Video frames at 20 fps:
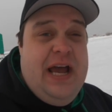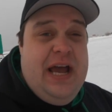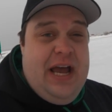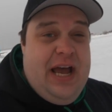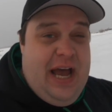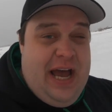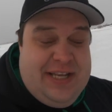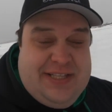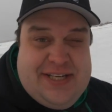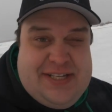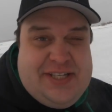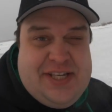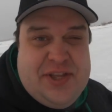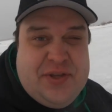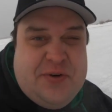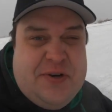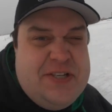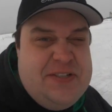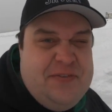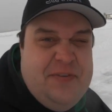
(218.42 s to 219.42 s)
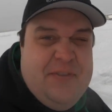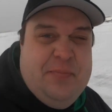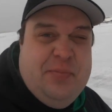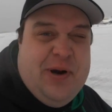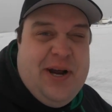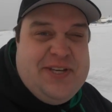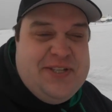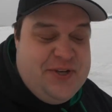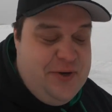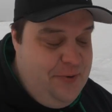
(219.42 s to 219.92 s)
DC-3s for the
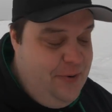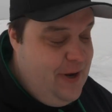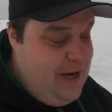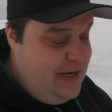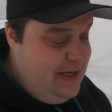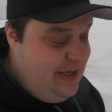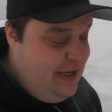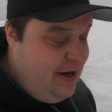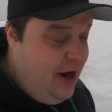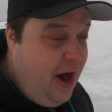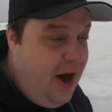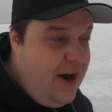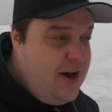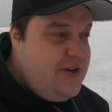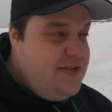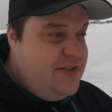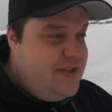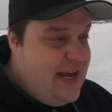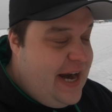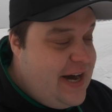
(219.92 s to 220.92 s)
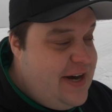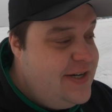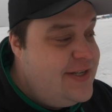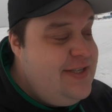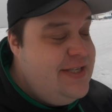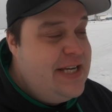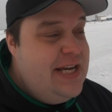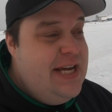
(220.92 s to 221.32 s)
price of one, ours, theirs,